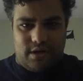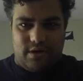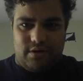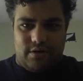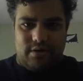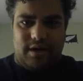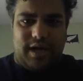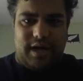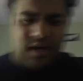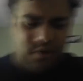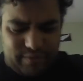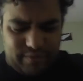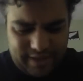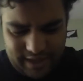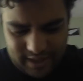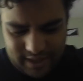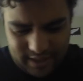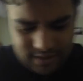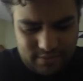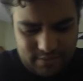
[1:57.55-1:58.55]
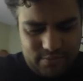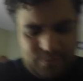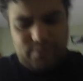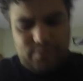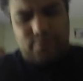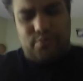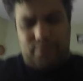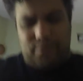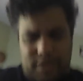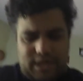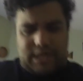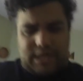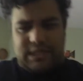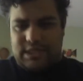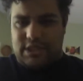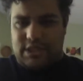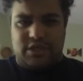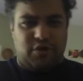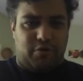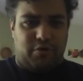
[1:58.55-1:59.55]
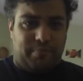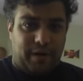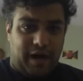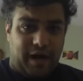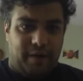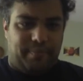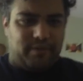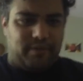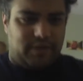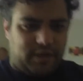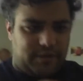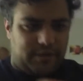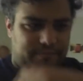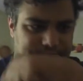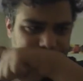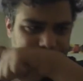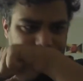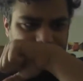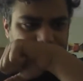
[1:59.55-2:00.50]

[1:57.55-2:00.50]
I I don't get it, or why is this so popular?